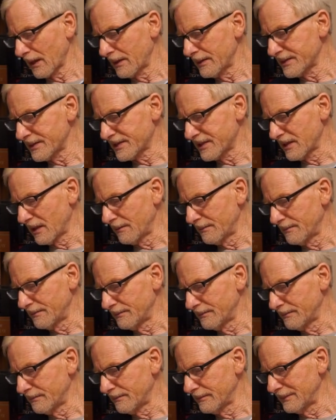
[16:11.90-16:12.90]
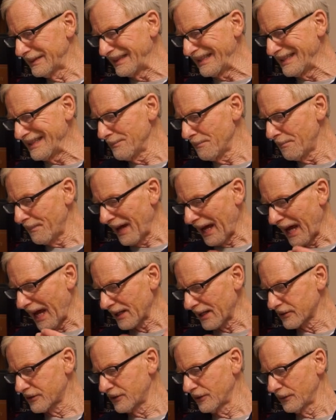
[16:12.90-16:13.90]
some
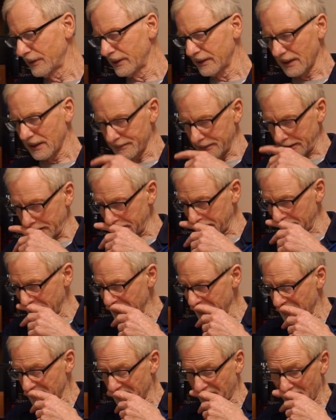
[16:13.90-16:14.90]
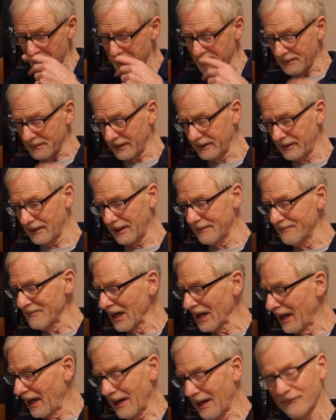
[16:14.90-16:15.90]
impact to it. I mean, pardon me,
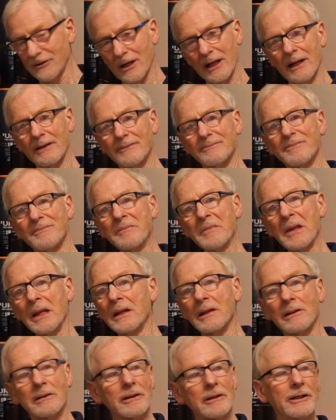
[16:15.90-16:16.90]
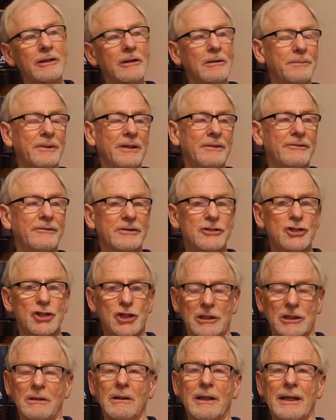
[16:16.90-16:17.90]
I've got a little bit of a
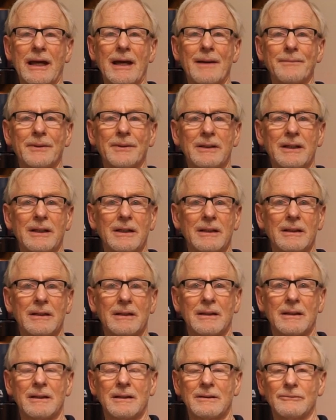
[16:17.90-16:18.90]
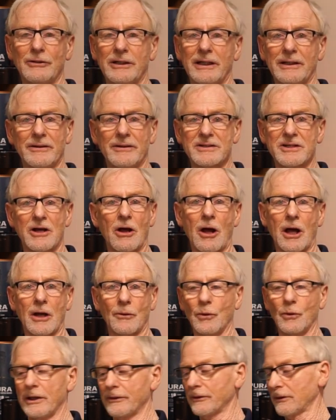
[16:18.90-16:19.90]
chill happening. We had this hot
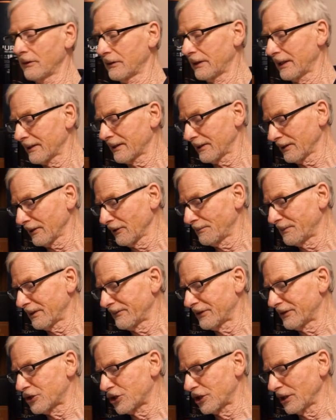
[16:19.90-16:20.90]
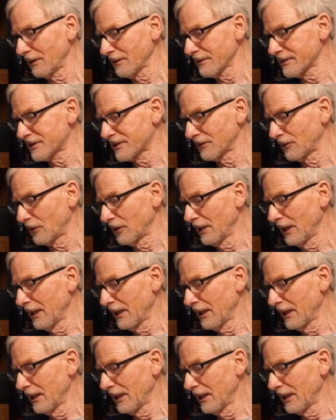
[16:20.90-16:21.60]
weather, and I got a little bit of a chill. So